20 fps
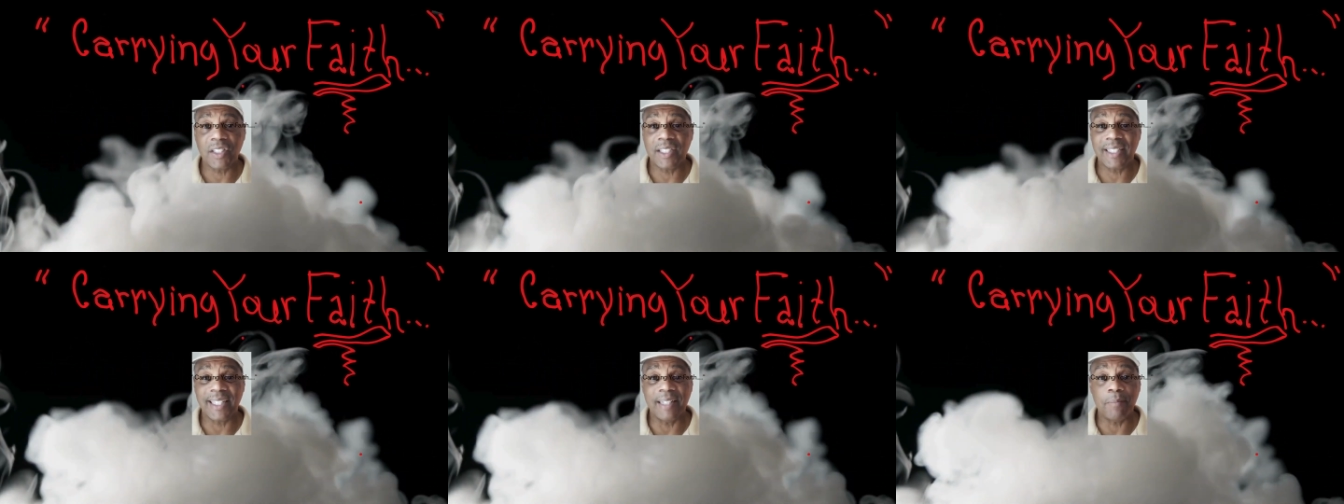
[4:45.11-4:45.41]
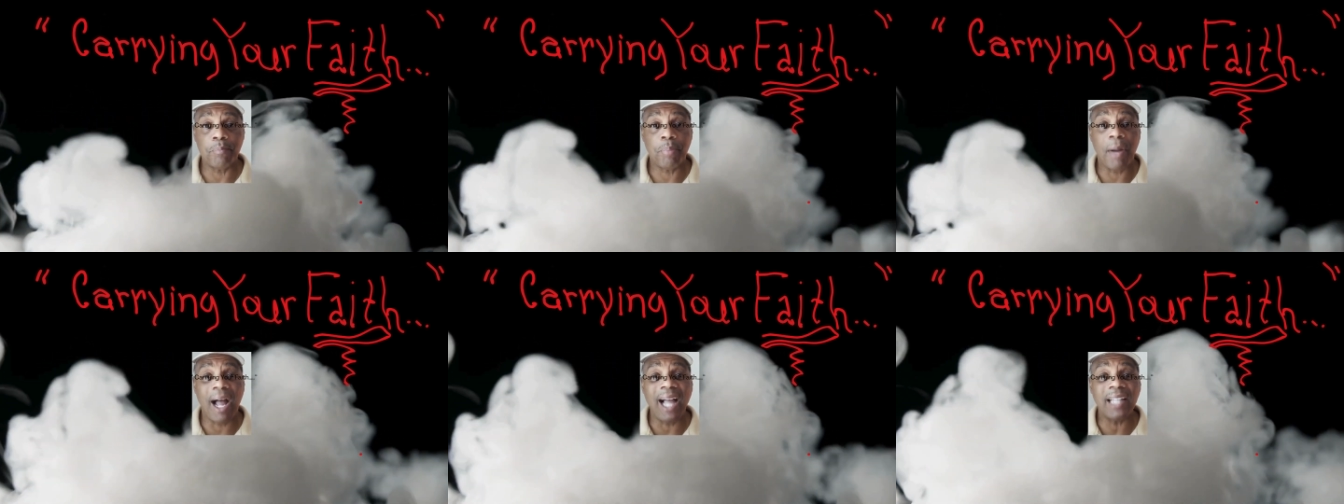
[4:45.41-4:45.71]
it's
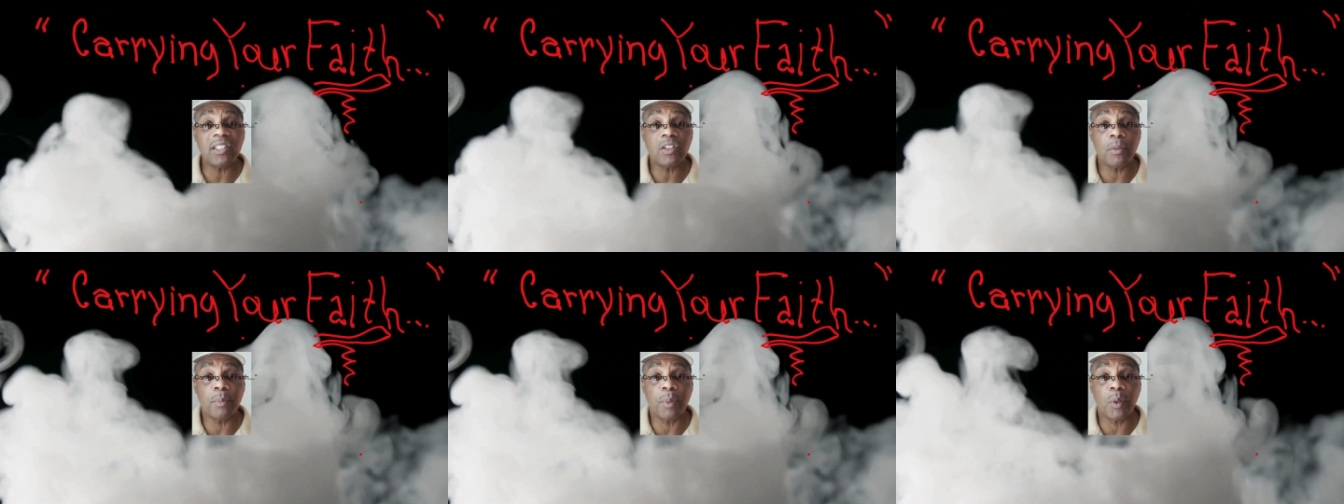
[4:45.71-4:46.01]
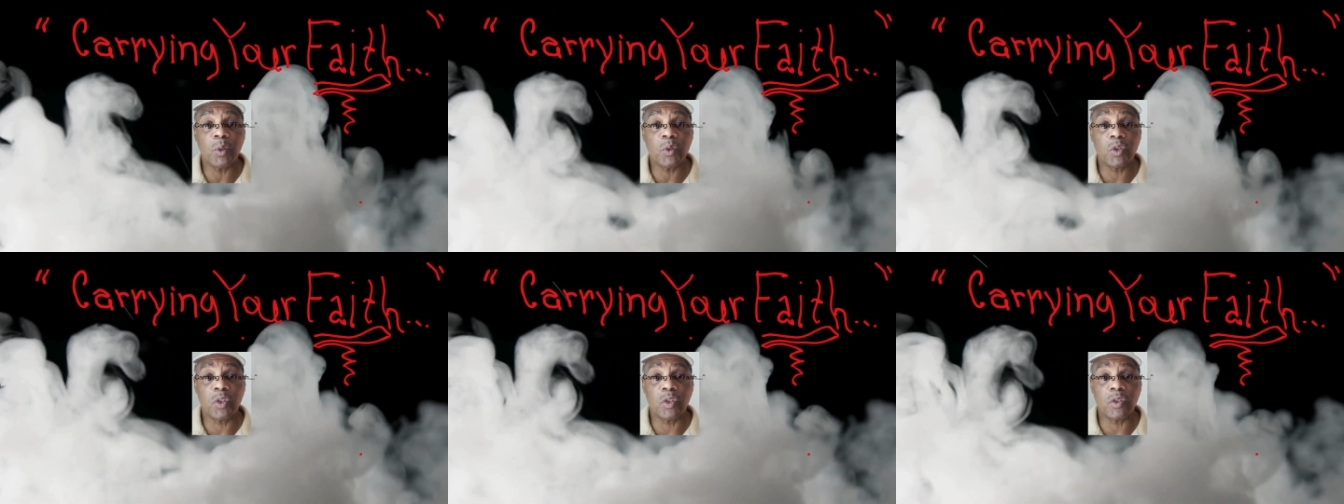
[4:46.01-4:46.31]

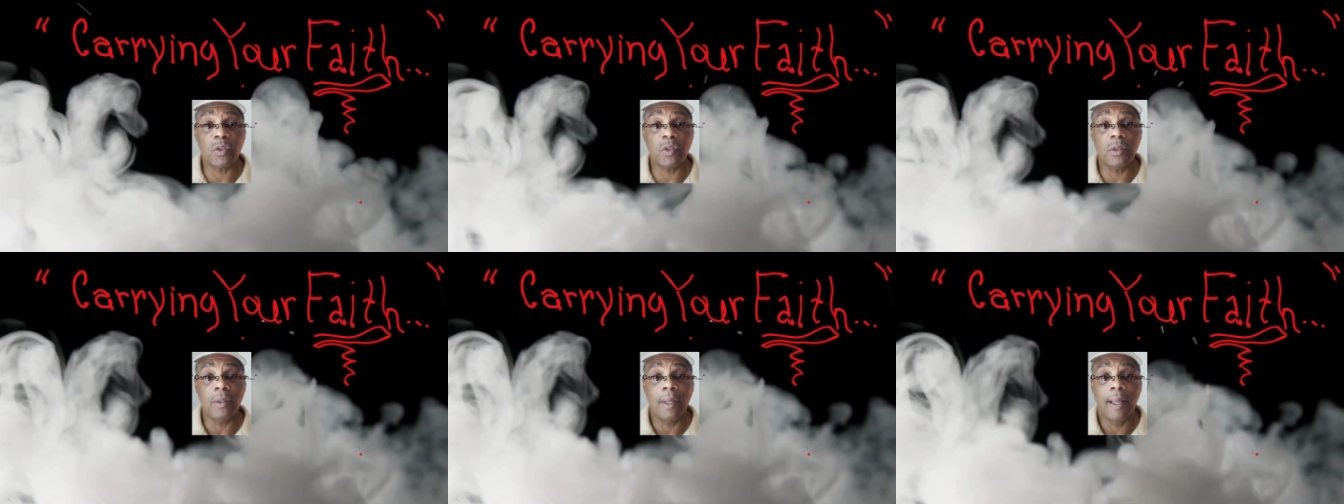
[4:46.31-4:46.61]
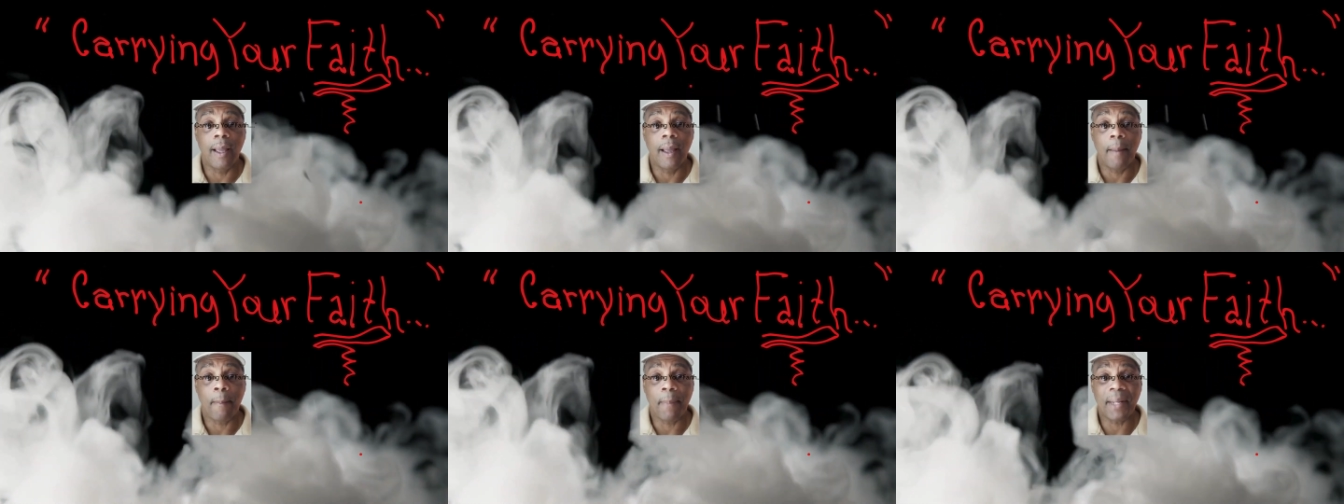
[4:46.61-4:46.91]
impossible to
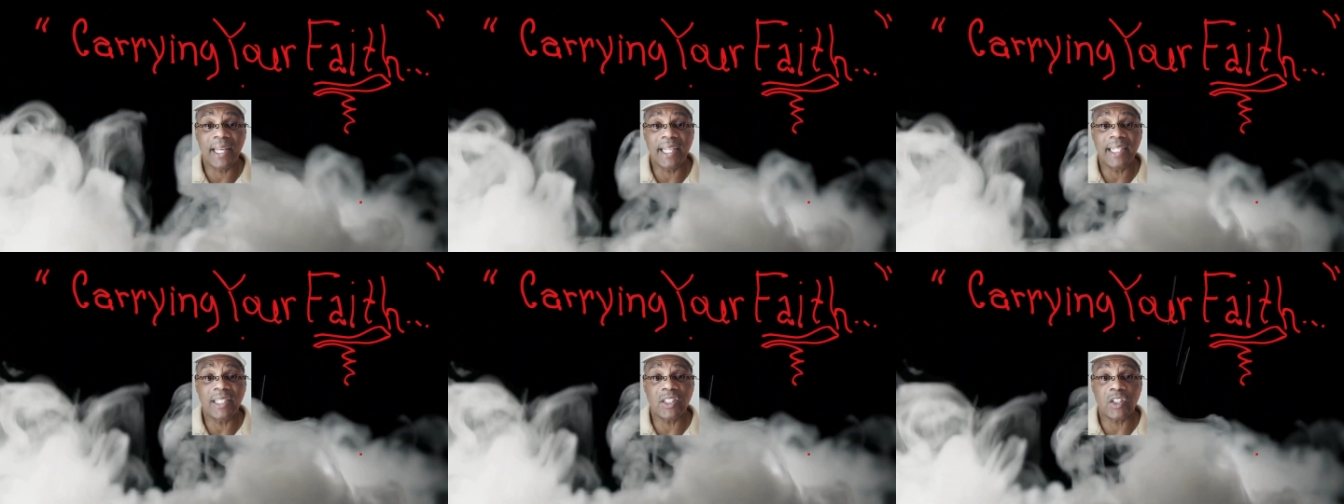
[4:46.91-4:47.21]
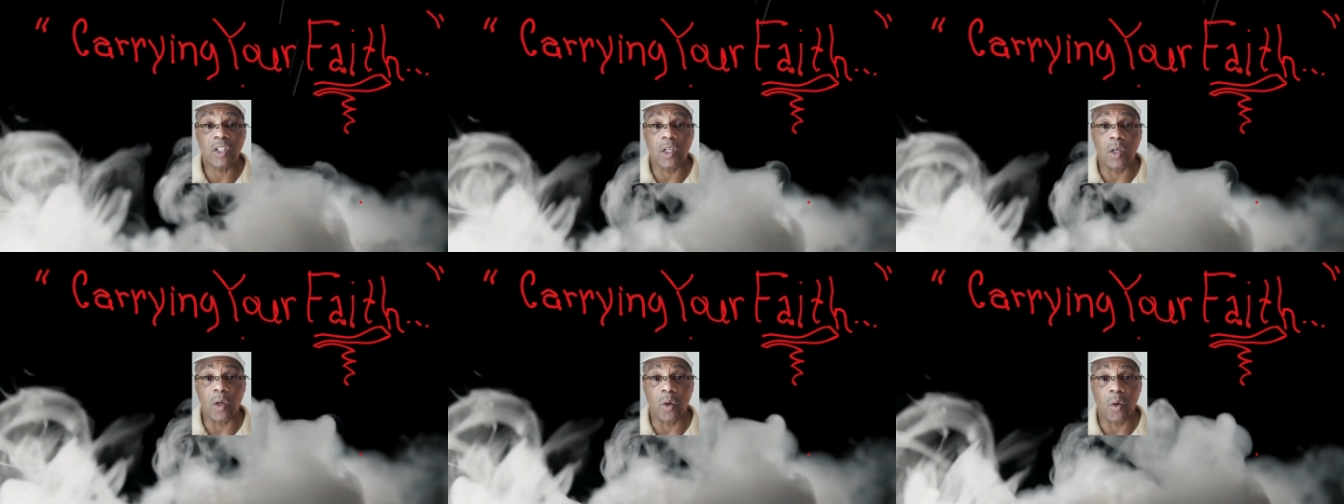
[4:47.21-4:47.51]

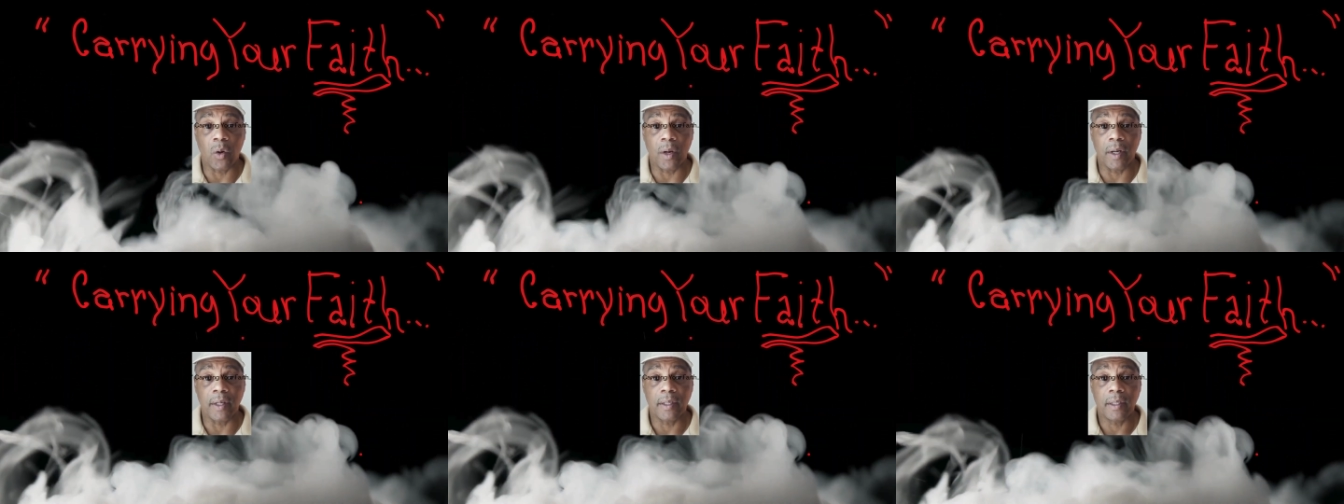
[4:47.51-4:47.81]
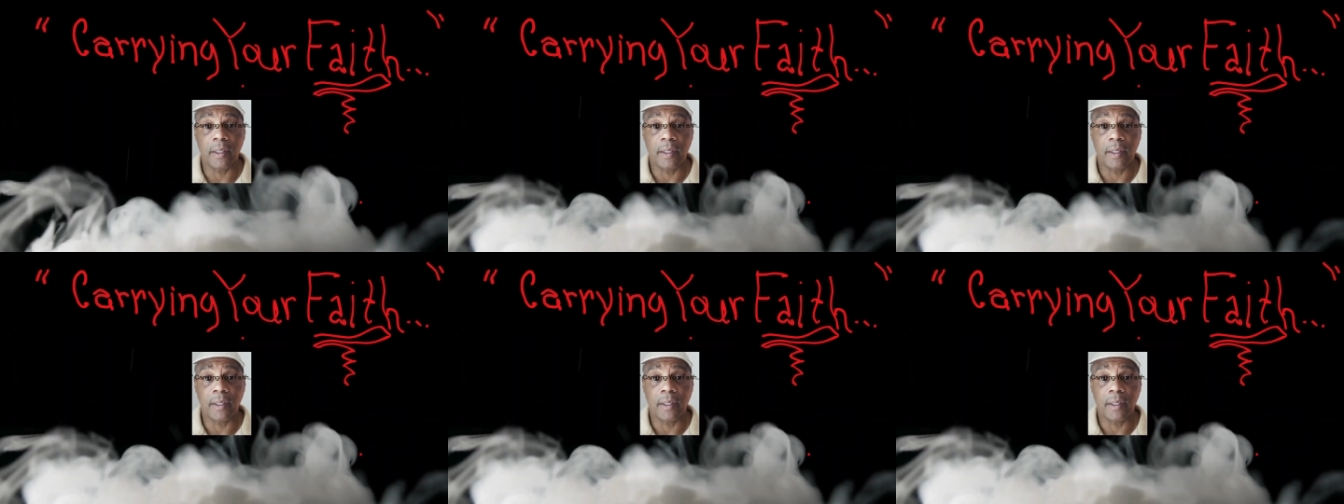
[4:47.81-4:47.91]
please the Lord.